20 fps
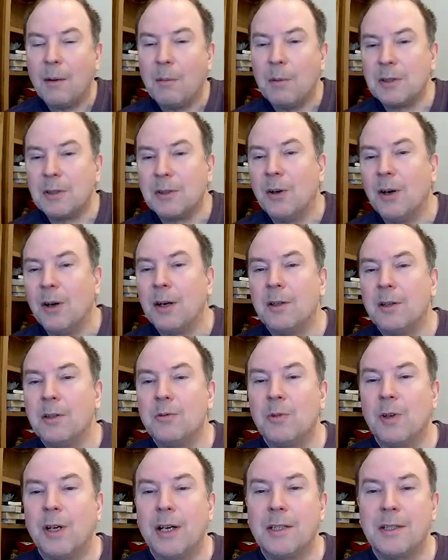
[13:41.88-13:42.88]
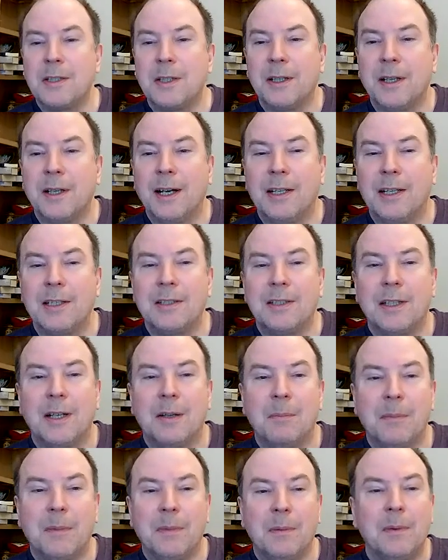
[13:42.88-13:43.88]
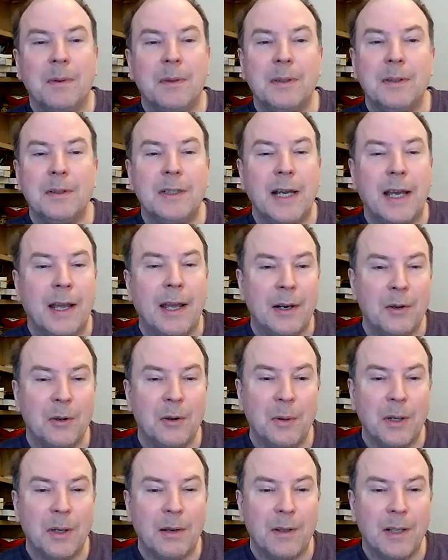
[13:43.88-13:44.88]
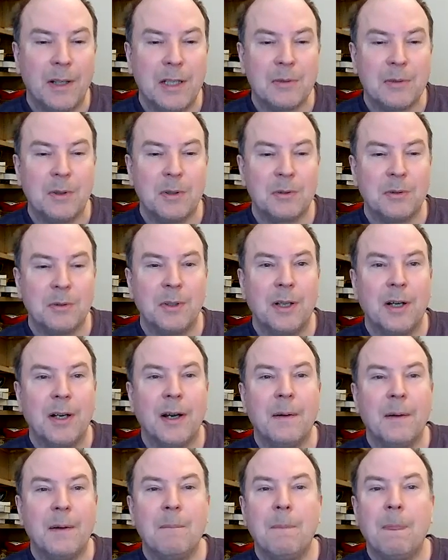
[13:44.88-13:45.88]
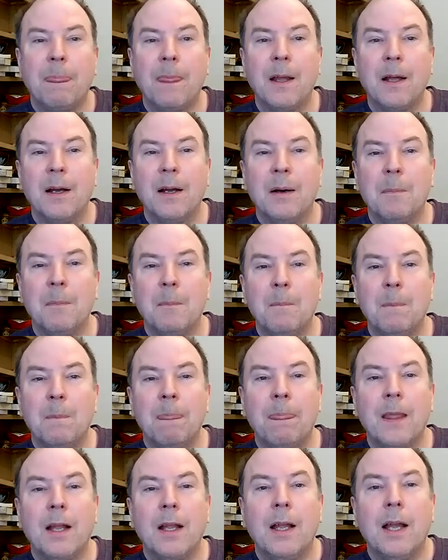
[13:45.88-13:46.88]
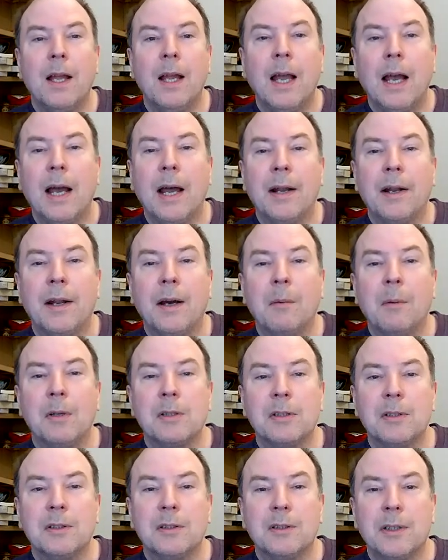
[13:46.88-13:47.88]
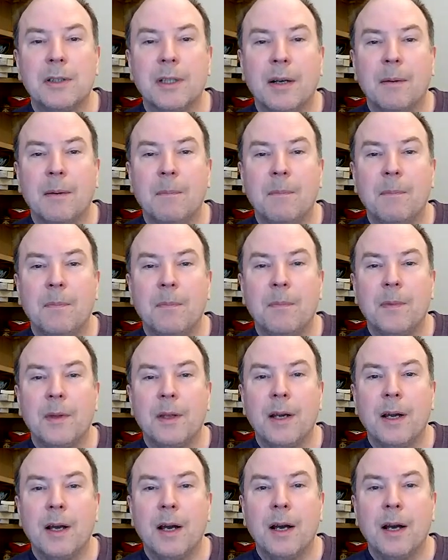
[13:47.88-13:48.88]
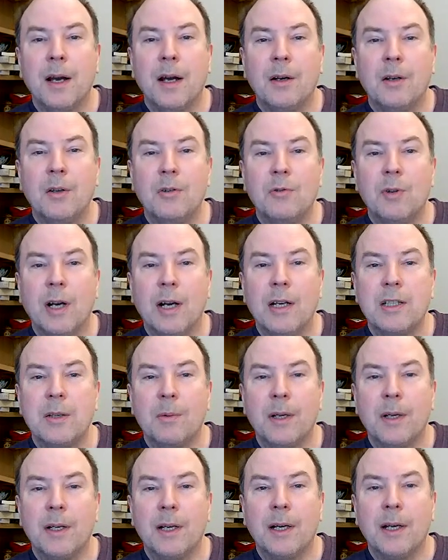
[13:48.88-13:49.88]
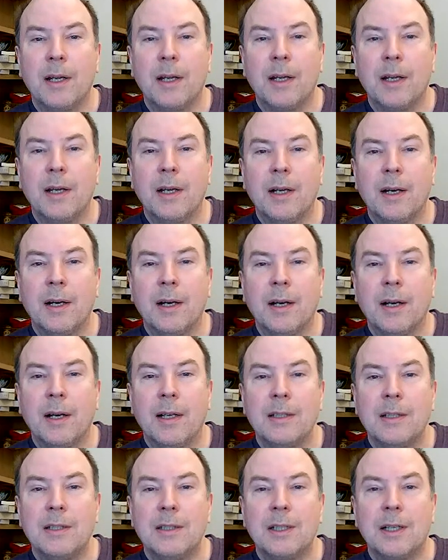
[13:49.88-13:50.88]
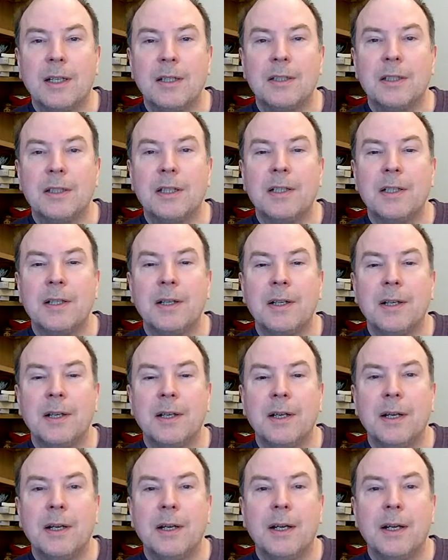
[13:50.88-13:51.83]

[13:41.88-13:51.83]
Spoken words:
I was not a good writer at 10 or whenever this was, or 9, and I wasn't a good writer when I started